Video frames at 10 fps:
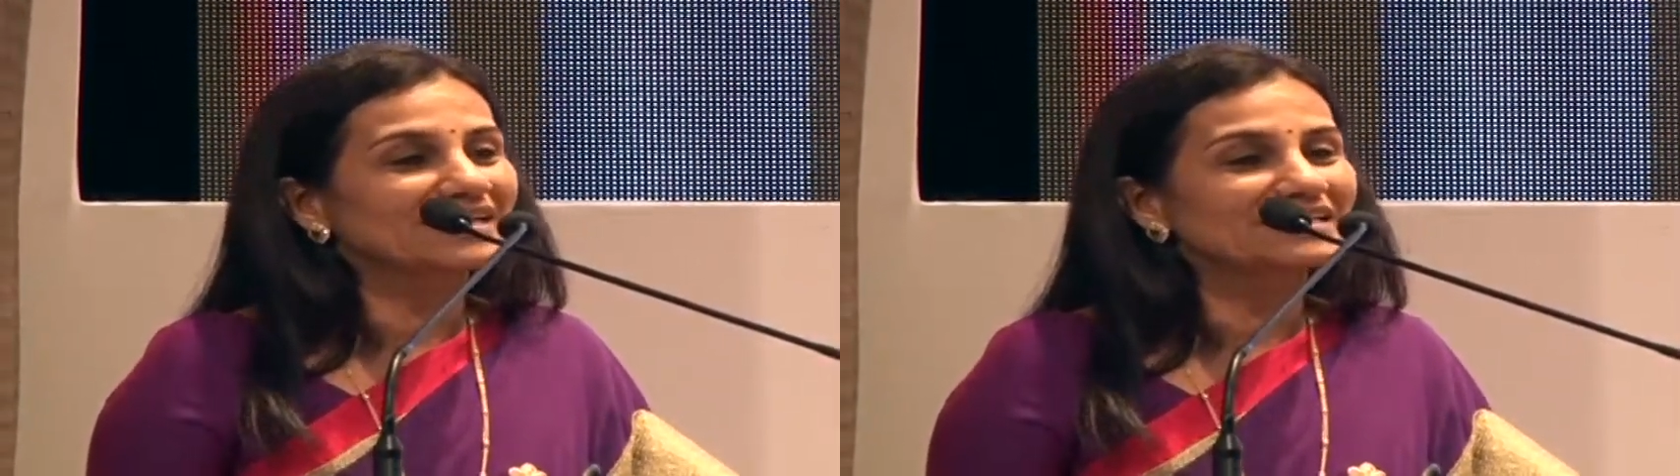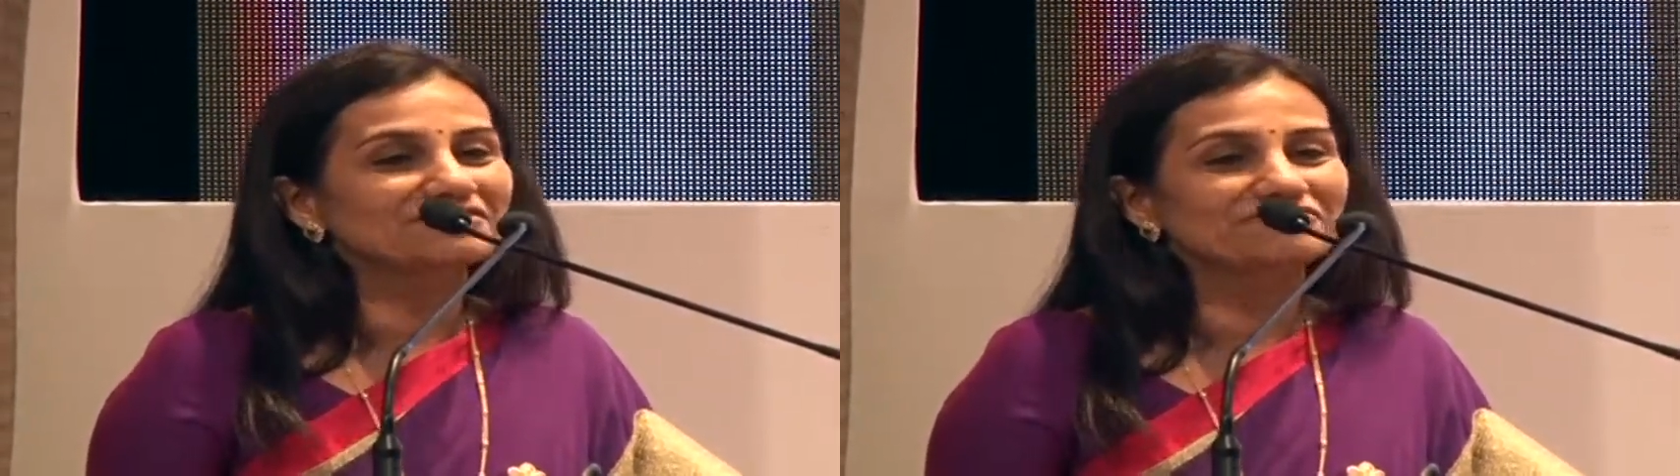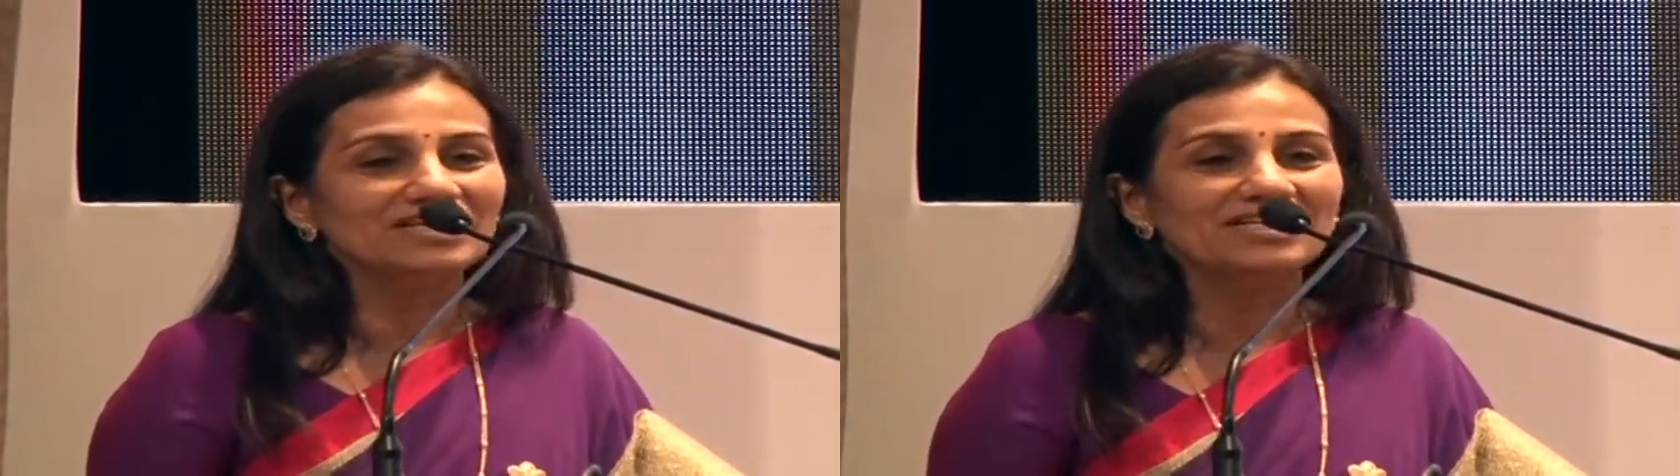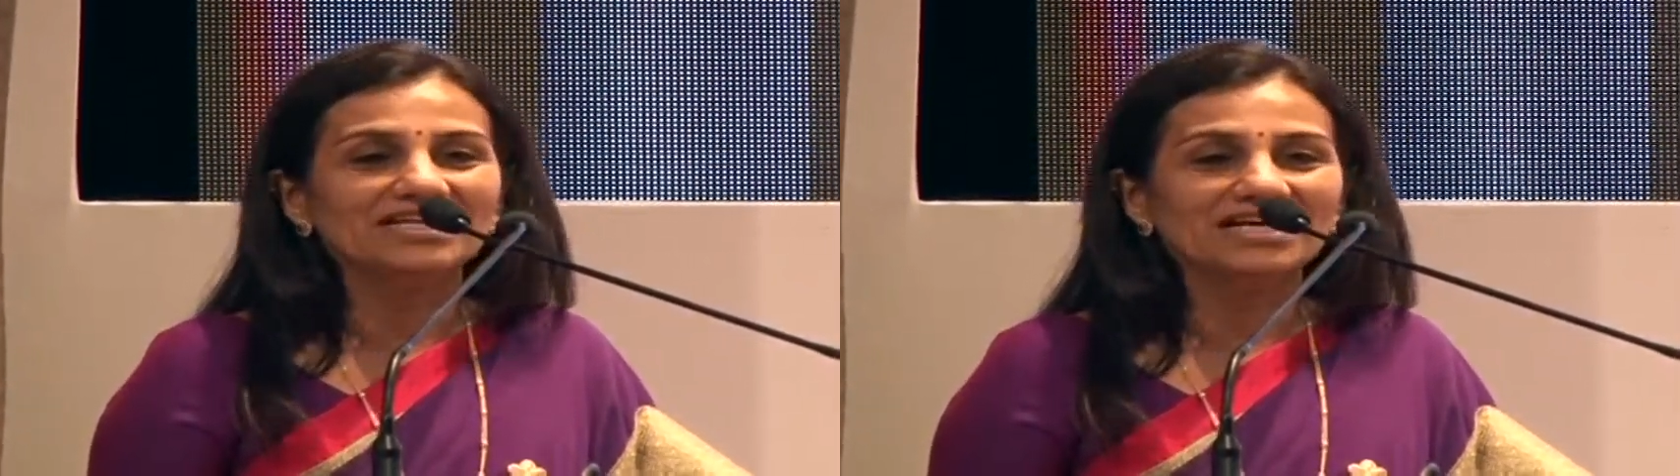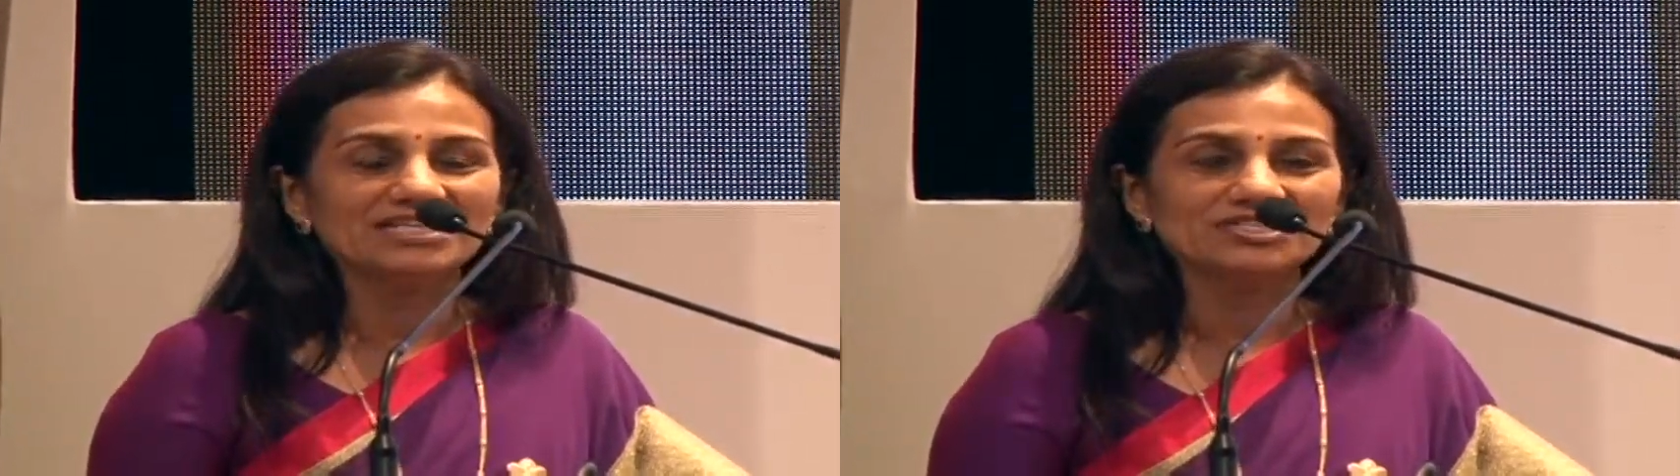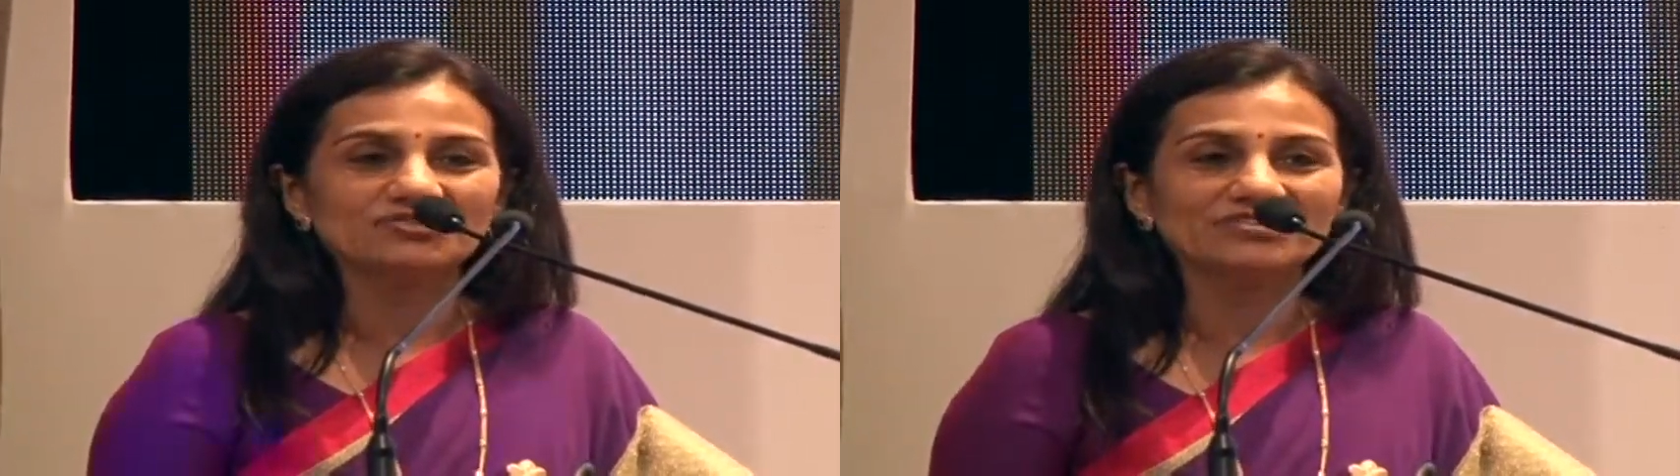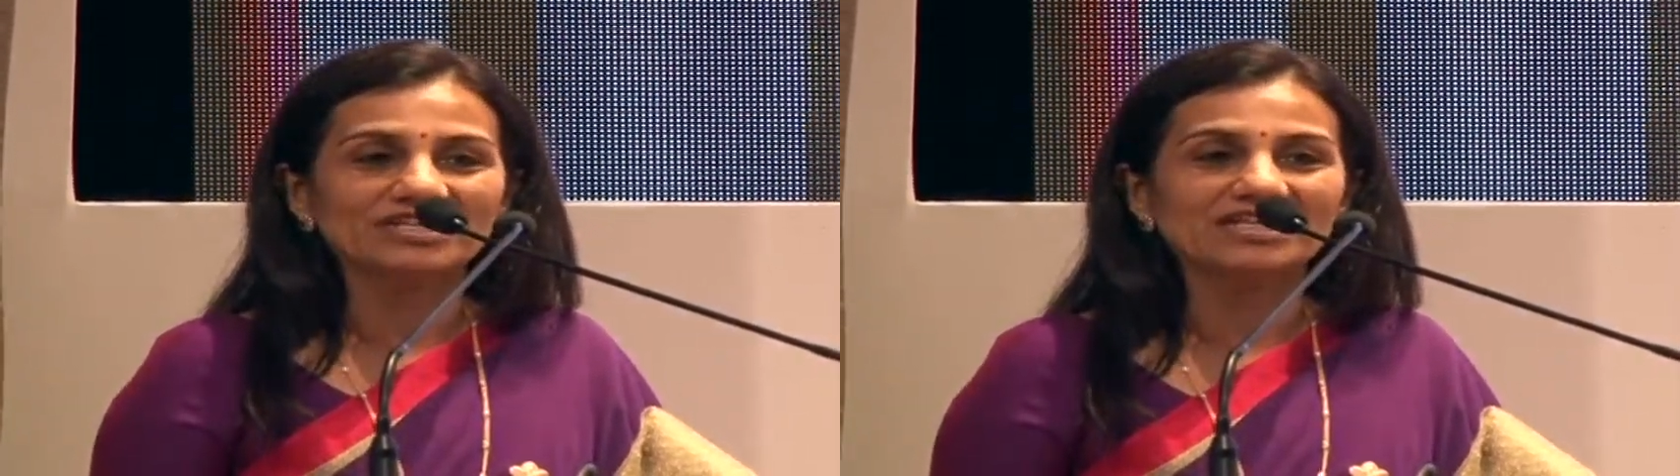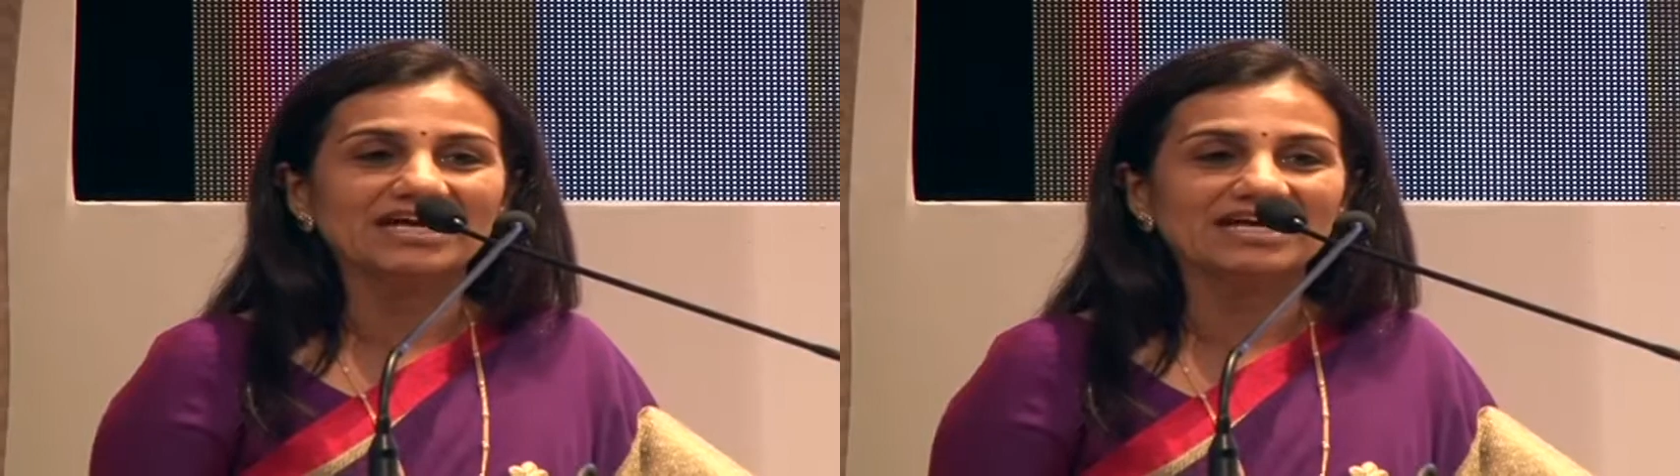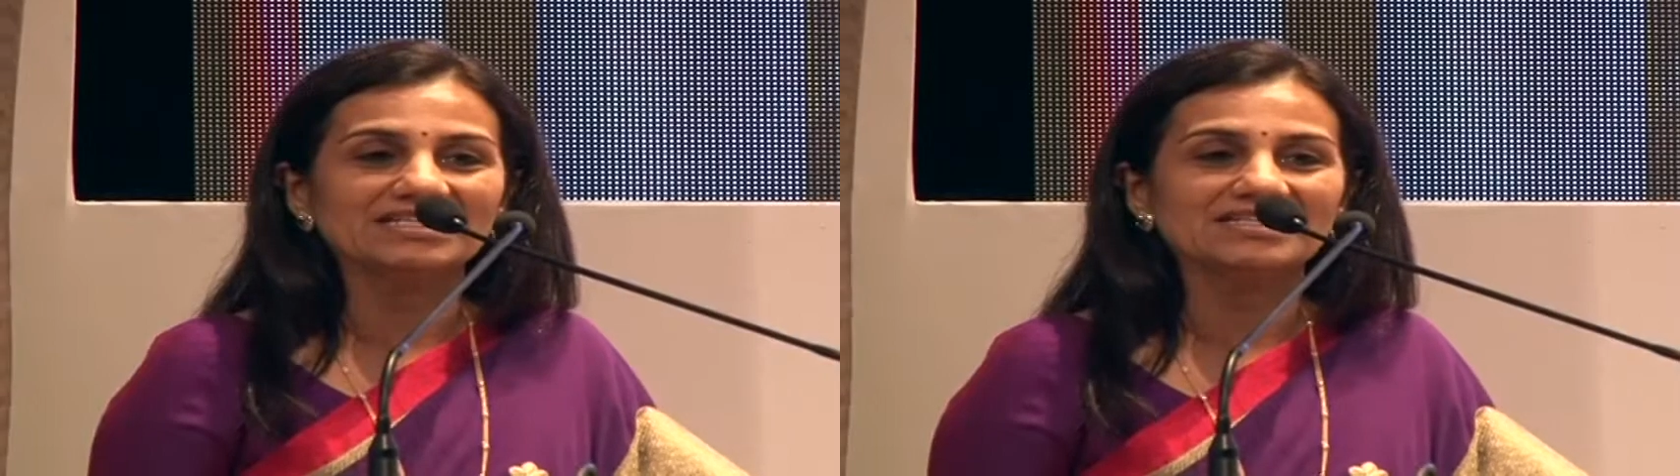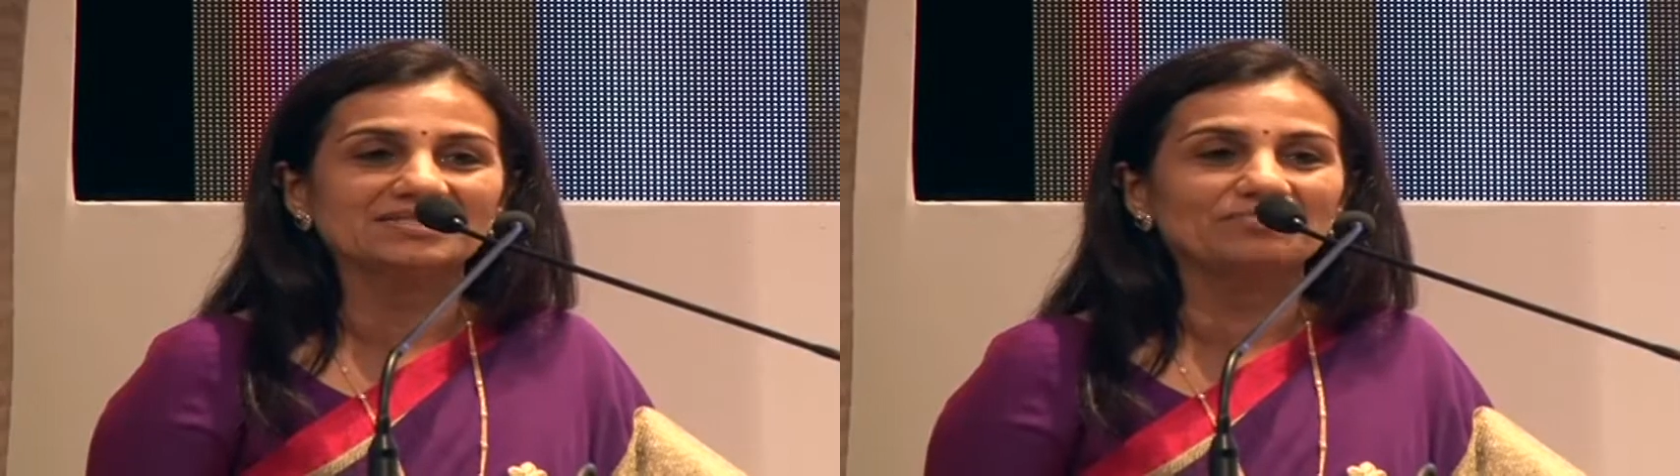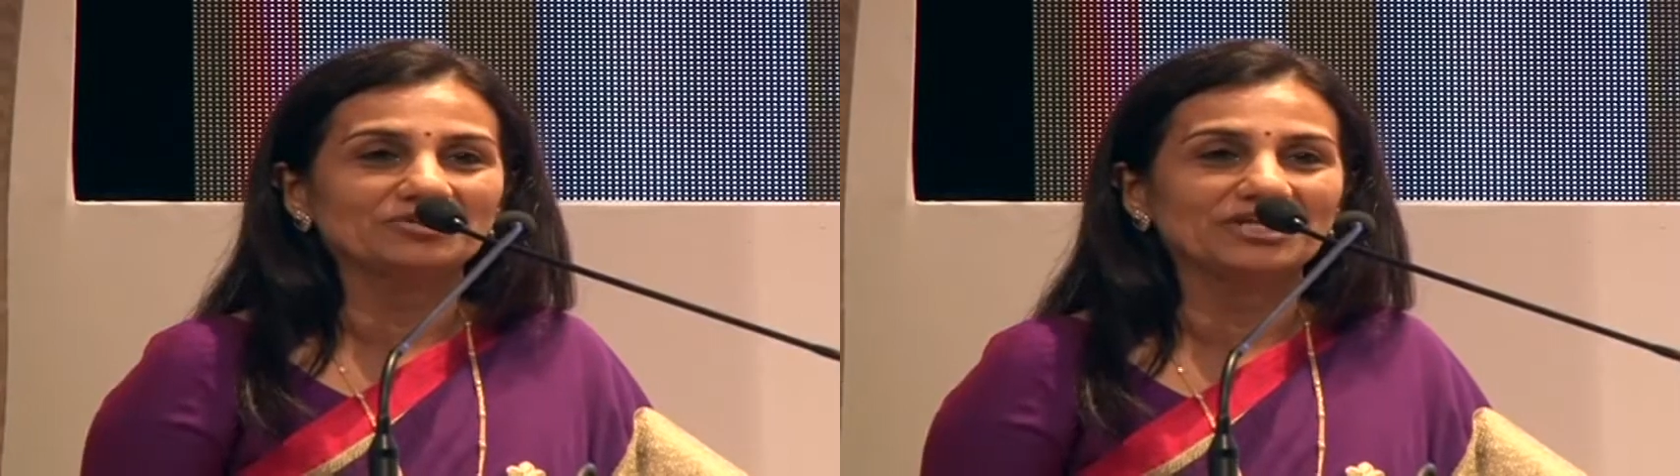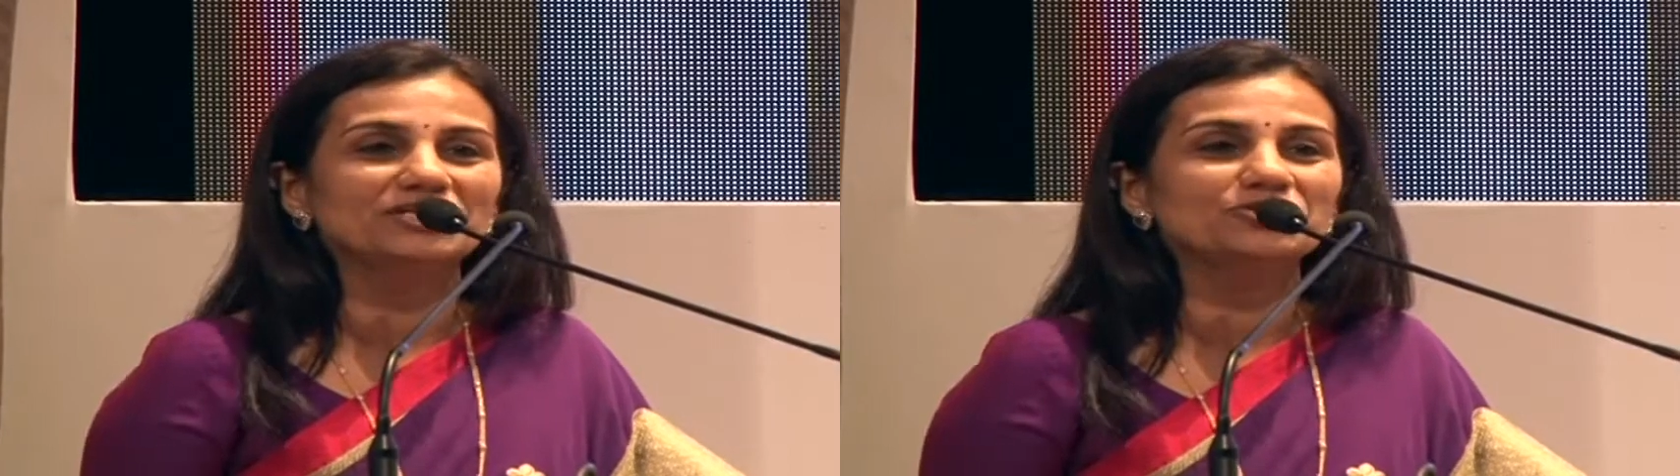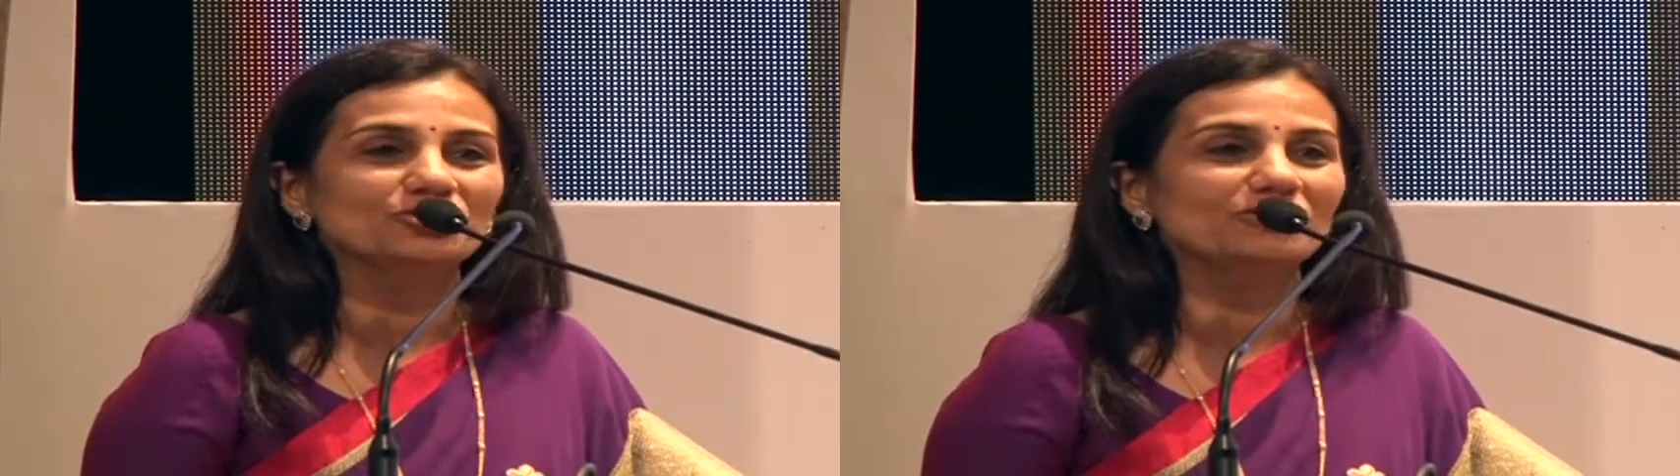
that if India has to realize the potential